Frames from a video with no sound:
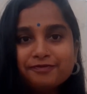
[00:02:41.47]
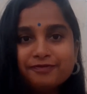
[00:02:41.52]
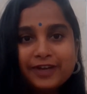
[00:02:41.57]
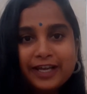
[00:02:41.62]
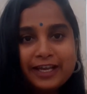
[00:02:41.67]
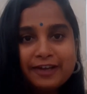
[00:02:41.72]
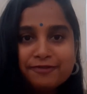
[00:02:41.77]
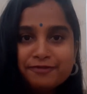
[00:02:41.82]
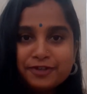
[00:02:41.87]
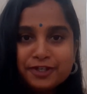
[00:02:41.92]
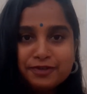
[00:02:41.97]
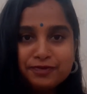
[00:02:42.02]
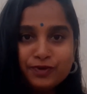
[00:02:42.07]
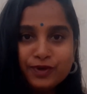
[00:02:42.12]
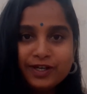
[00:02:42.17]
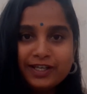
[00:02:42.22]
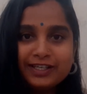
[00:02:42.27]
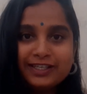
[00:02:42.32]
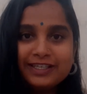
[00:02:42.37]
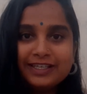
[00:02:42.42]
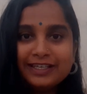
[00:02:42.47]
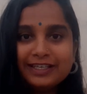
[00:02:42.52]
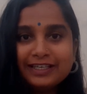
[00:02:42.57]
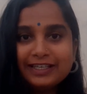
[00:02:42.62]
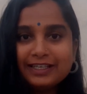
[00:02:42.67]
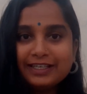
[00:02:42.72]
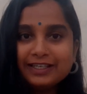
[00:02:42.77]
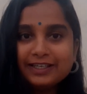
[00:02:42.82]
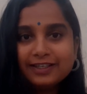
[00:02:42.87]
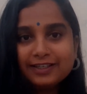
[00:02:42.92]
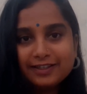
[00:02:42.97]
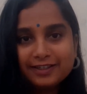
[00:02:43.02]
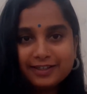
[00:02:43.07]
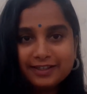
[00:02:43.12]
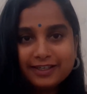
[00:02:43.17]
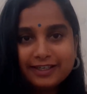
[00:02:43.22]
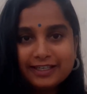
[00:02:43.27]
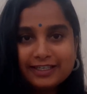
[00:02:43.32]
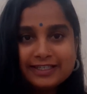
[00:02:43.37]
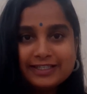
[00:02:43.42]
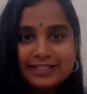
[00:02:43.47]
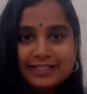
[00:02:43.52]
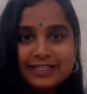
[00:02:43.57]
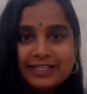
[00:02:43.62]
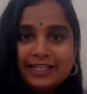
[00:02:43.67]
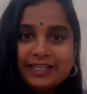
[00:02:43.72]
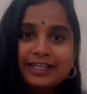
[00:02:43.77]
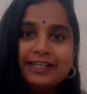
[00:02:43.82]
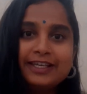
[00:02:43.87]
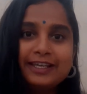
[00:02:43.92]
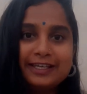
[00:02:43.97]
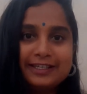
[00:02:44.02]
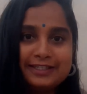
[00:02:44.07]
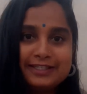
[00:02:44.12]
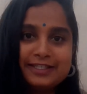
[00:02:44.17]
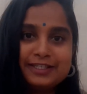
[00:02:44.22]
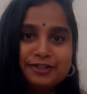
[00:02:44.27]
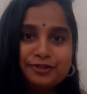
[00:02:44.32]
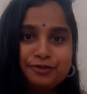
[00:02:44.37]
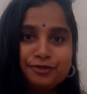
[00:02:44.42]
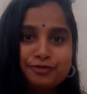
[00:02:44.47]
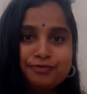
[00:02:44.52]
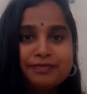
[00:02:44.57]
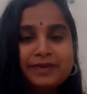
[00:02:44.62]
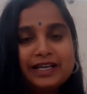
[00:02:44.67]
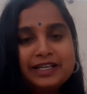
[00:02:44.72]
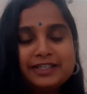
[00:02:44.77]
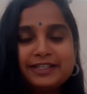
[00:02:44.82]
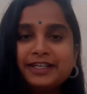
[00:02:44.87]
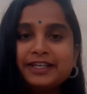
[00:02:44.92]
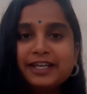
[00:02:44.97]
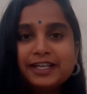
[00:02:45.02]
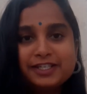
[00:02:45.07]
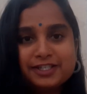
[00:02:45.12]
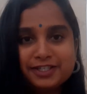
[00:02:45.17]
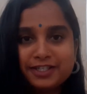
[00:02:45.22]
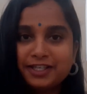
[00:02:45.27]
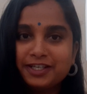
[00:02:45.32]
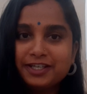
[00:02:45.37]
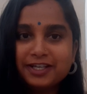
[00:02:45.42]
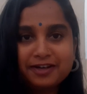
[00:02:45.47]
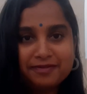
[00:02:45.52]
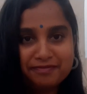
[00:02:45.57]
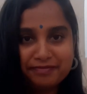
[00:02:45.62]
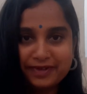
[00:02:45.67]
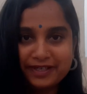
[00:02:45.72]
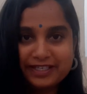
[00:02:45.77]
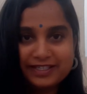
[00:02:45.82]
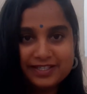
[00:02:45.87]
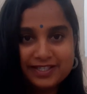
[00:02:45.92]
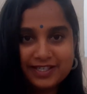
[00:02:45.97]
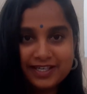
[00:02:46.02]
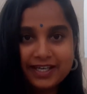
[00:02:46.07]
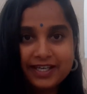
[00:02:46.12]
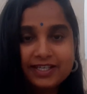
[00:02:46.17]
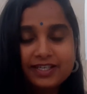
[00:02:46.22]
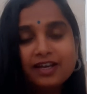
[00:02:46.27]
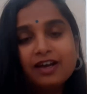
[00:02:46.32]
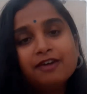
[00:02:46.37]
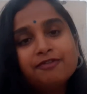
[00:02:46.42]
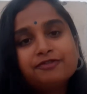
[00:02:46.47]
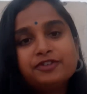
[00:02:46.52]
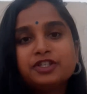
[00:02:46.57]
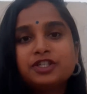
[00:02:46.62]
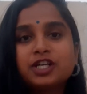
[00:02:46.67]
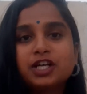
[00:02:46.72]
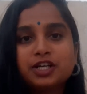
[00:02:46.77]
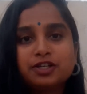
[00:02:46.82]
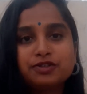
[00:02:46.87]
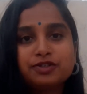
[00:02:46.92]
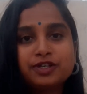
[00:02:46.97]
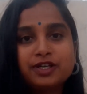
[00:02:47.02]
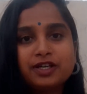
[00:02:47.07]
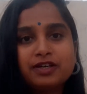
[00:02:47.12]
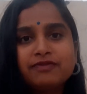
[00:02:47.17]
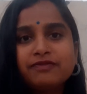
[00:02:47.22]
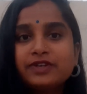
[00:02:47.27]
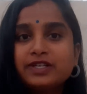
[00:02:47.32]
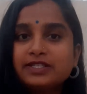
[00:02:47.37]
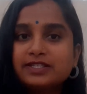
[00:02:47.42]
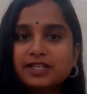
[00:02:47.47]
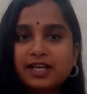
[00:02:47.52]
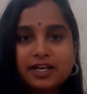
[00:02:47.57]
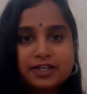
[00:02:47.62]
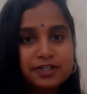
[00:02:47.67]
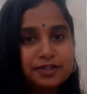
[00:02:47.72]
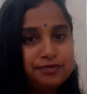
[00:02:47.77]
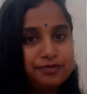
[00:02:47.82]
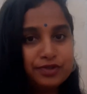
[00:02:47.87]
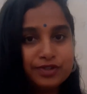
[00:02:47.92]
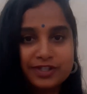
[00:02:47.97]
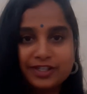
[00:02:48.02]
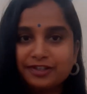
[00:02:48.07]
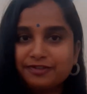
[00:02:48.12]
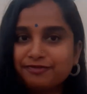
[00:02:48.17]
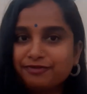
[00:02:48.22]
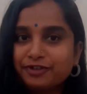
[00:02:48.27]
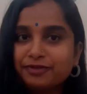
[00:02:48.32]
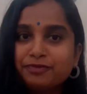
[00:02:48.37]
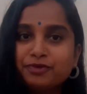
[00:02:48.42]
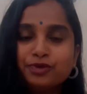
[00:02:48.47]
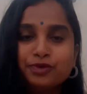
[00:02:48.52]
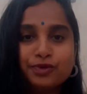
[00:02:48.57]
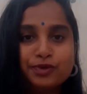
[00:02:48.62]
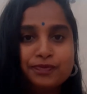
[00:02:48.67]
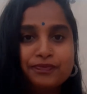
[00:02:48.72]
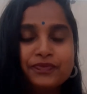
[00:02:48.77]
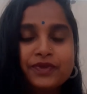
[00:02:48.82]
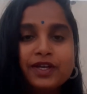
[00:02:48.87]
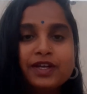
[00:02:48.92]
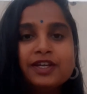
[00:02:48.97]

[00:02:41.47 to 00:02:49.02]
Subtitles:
everyone easily gets into multinational companies, right? After Corona, we started working from home.